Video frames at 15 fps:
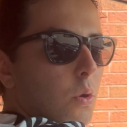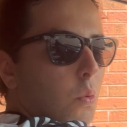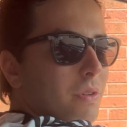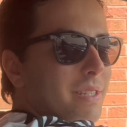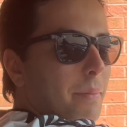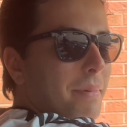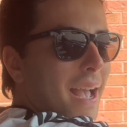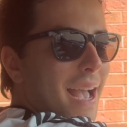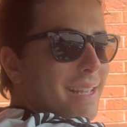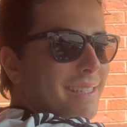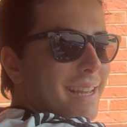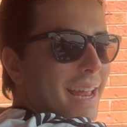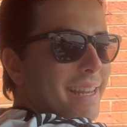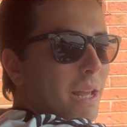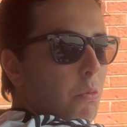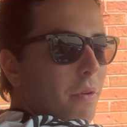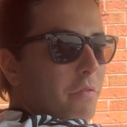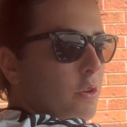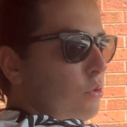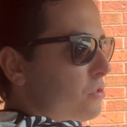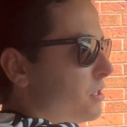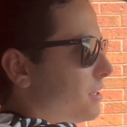What's up, guys? 98
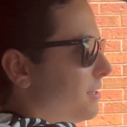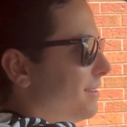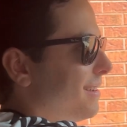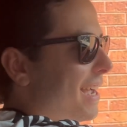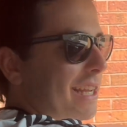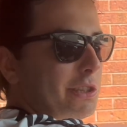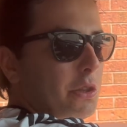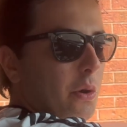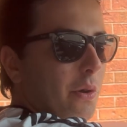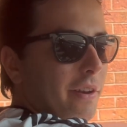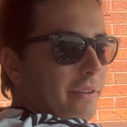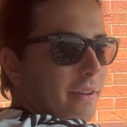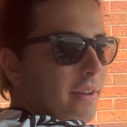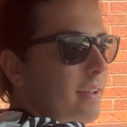Reviews. How you doing?